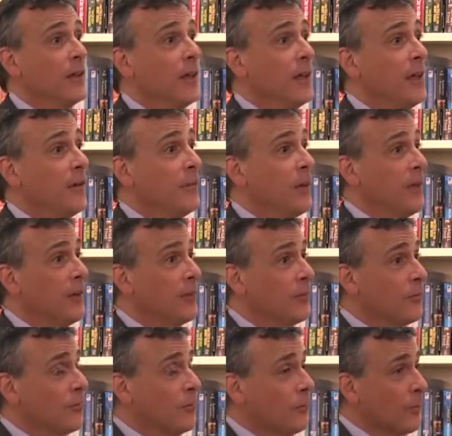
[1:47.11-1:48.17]
he
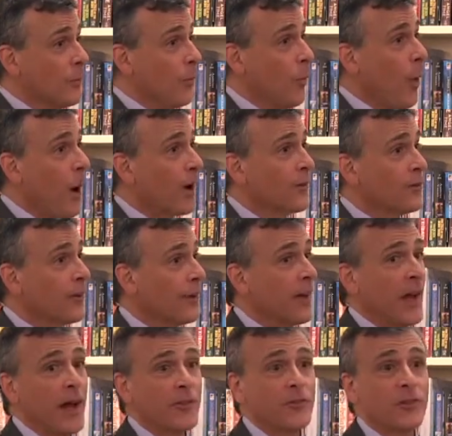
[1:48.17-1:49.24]
walks and
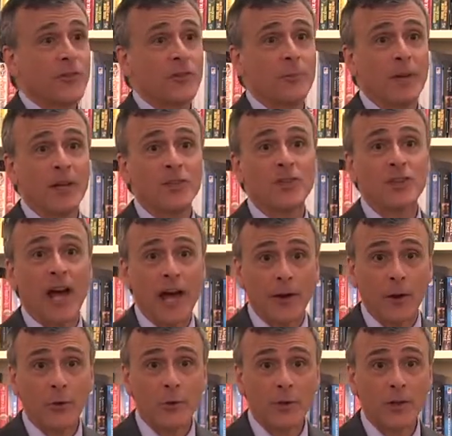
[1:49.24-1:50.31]
casts such a big
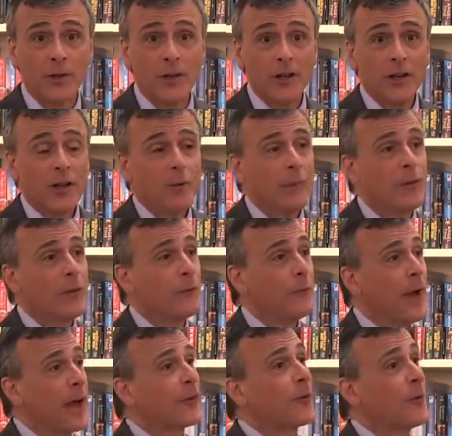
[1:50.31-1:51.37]
shadow. But the
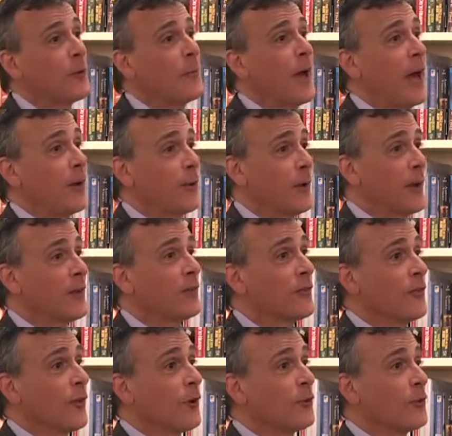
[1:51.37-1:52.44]
fact of the matter
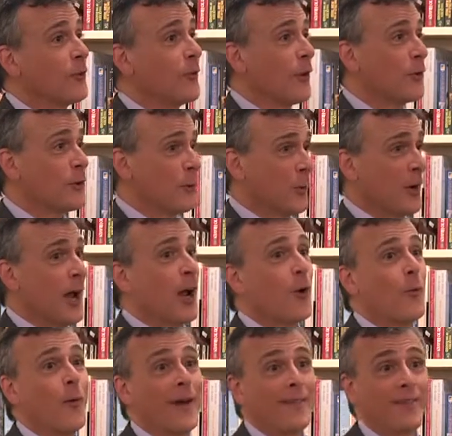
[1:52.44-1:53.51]
is, those of us who are not
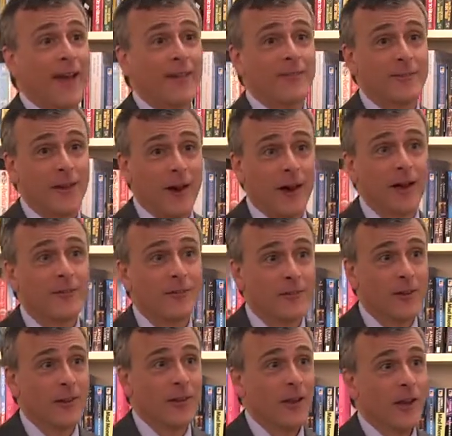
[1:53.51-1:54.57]
quite that size
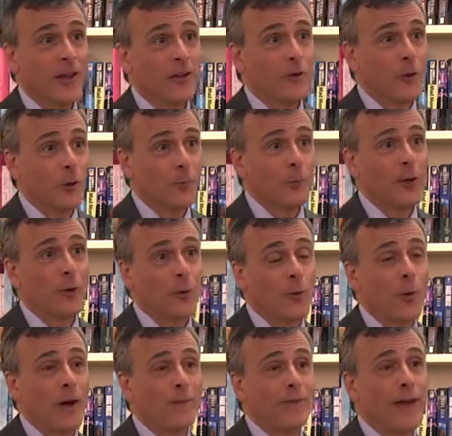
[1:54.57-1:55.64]
and don't appear
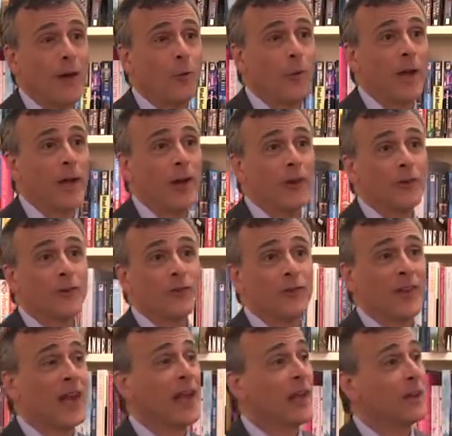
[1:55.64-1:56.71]
quite that way
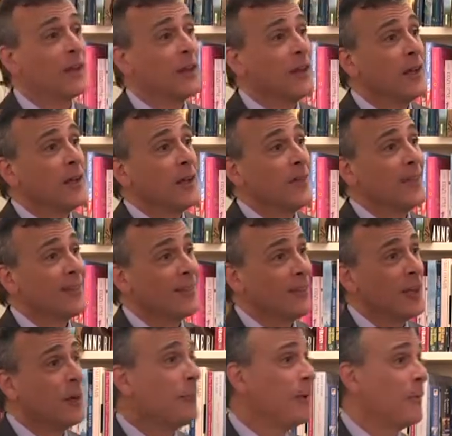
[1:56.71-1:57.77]
understand that
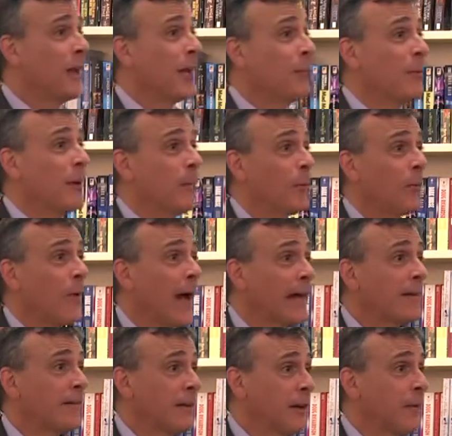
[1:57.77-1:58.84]
Tim and many people
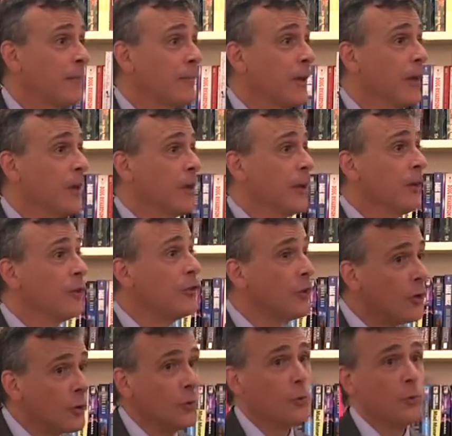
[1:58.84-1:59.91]
like Tim
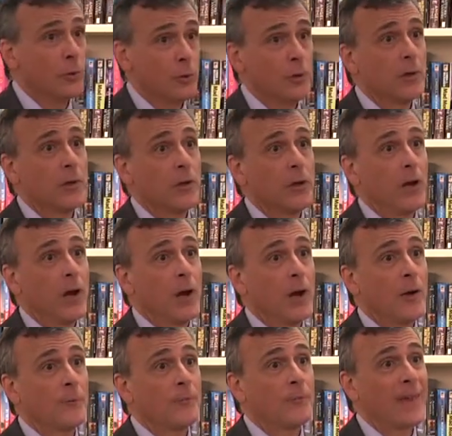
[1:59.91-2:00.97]
do
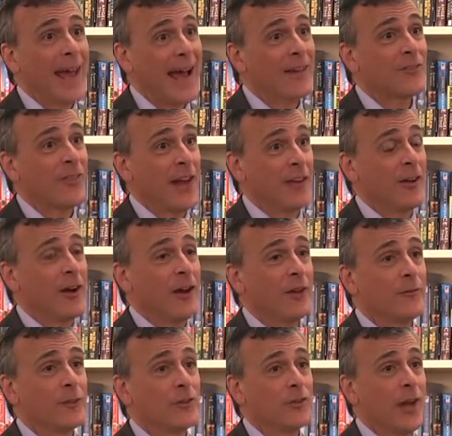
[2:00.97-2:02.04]
cast that kind
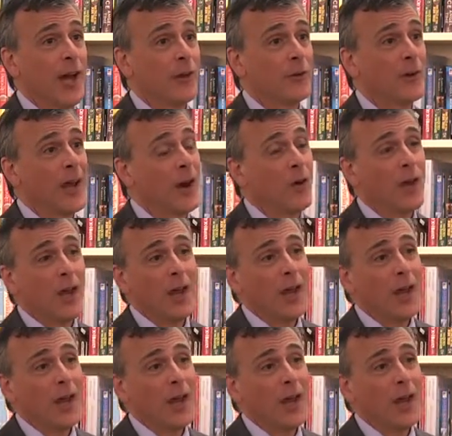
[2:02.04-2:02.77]
of a shadow. Now,